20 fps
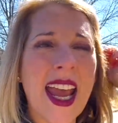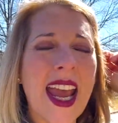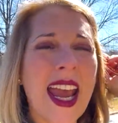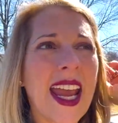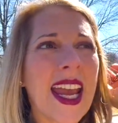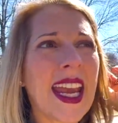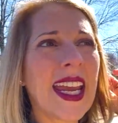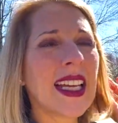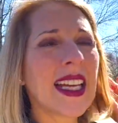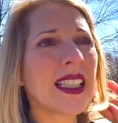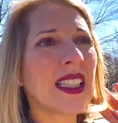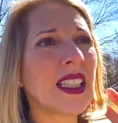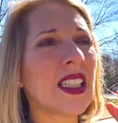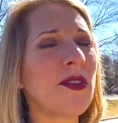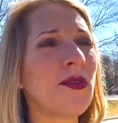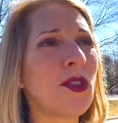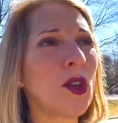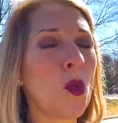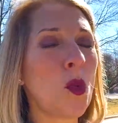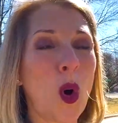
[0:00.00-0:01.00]
And if
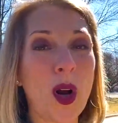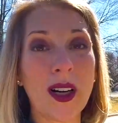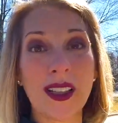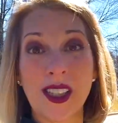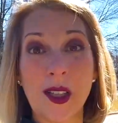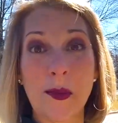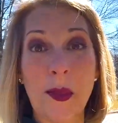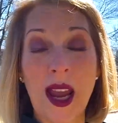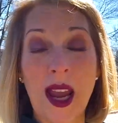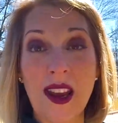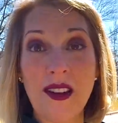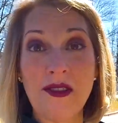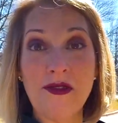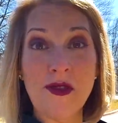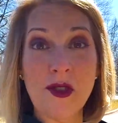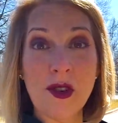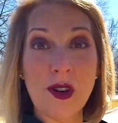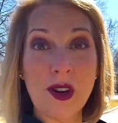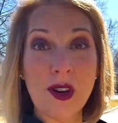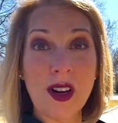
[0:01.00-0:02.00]
you wanted to pay
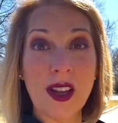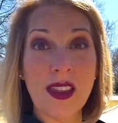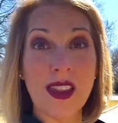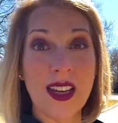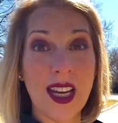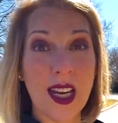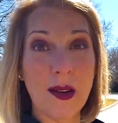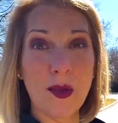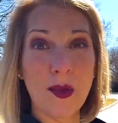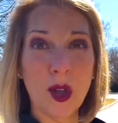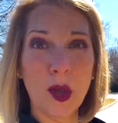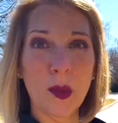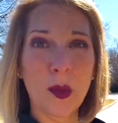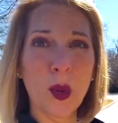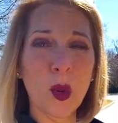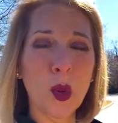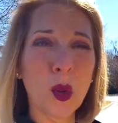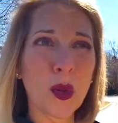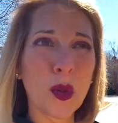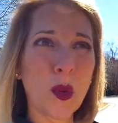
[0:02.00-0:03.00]
for the neighborhood
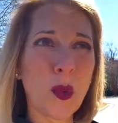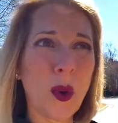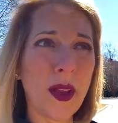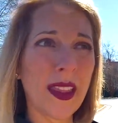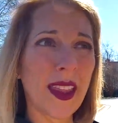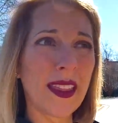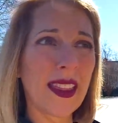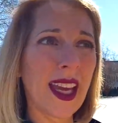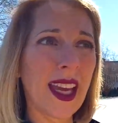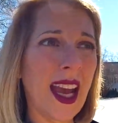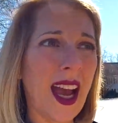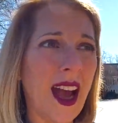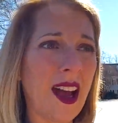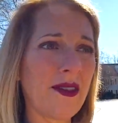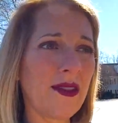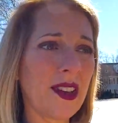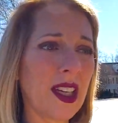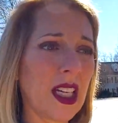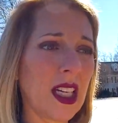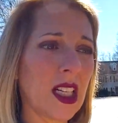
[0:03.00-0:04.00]
pool, the one that they have
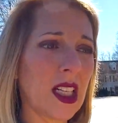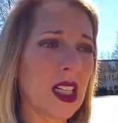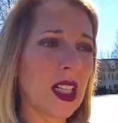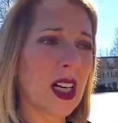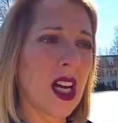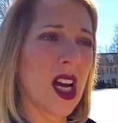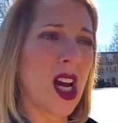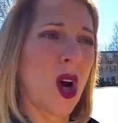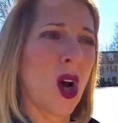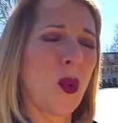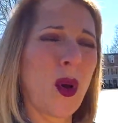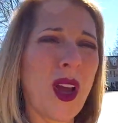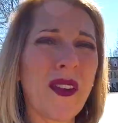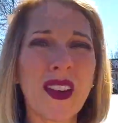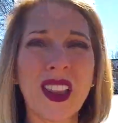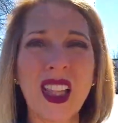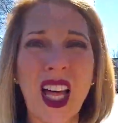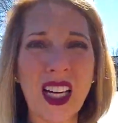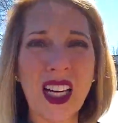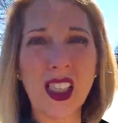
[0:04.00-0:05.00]
here, we have a
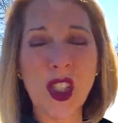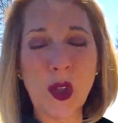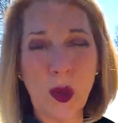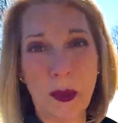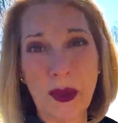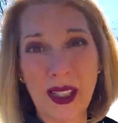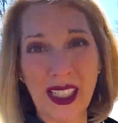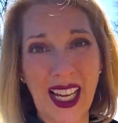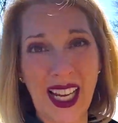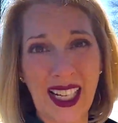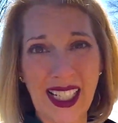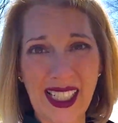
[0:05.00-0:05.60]
lot of swim and tennis.